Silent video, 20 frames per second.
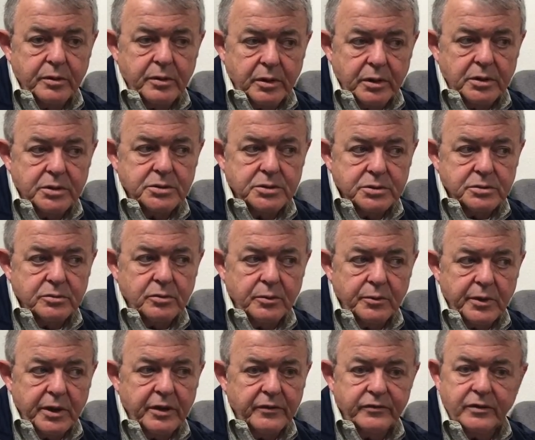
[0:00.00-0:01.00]
things
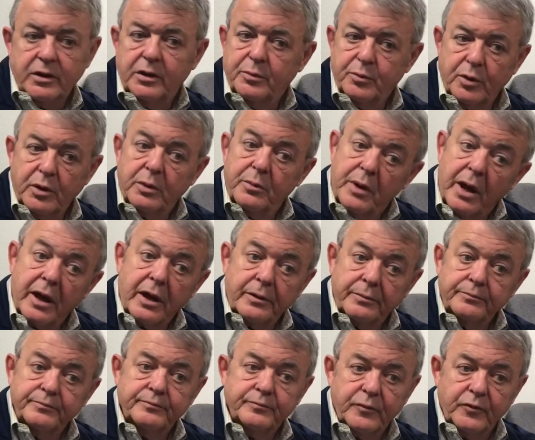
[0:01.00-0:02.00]
normally have to get pretty bad
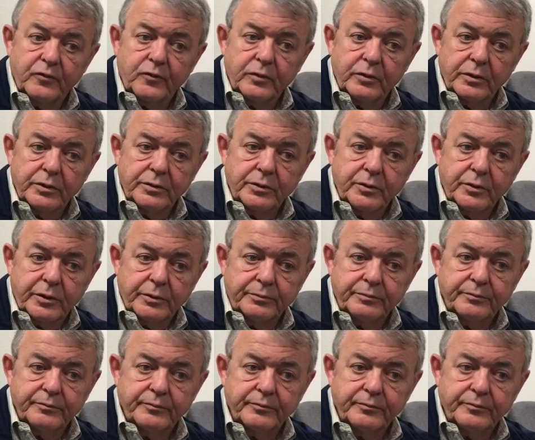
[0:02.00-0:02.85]
before they'll do it.